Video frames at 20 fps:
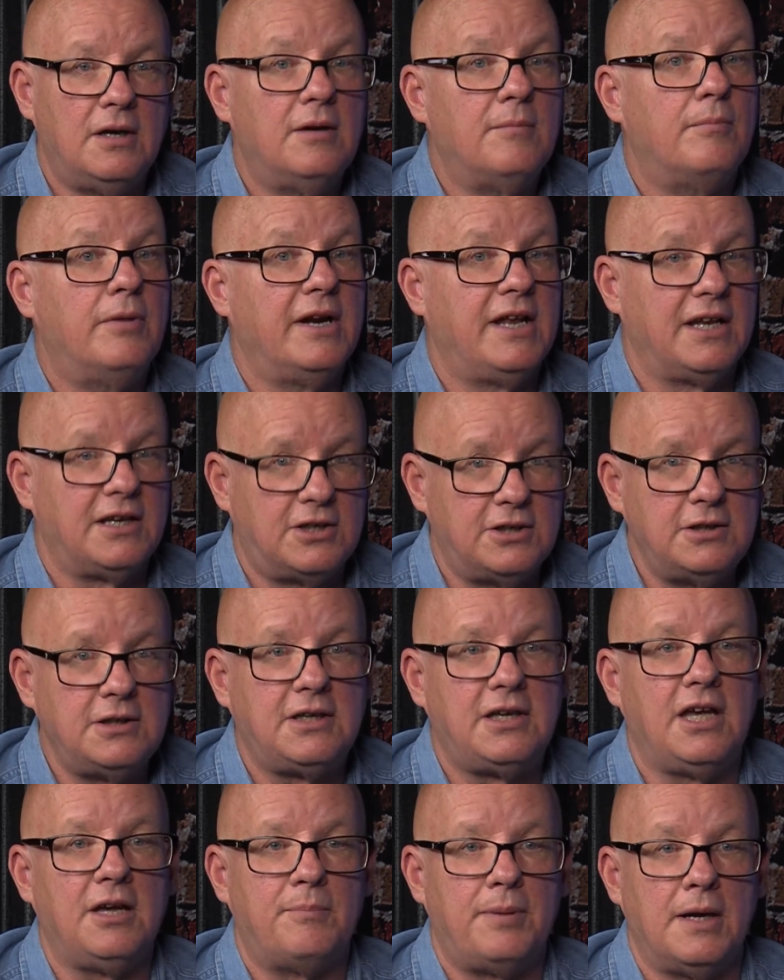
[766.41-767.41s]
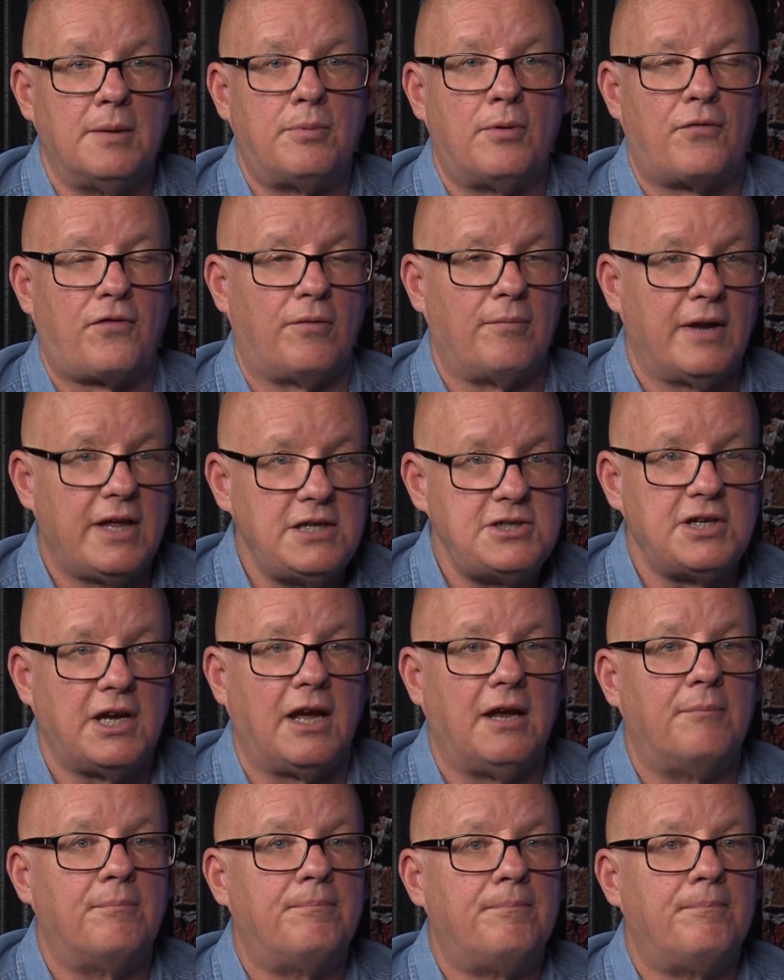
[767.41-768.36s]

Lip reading: but it could keep people from lynching him.